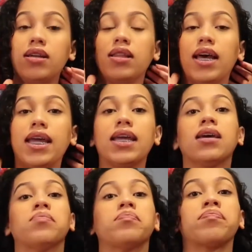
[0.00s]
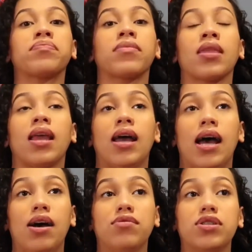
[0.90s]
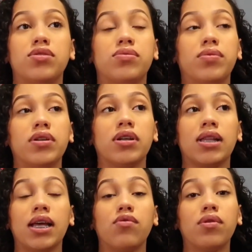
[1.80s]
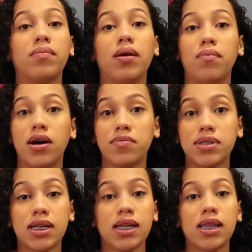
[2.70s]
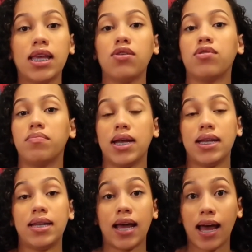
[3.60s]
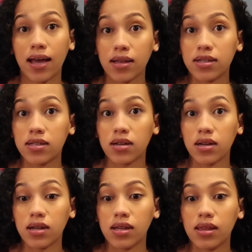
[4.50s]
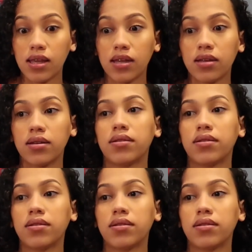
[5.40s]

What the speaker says: Like I was wondering like what my mom's gonna think, what my dads are gonna think,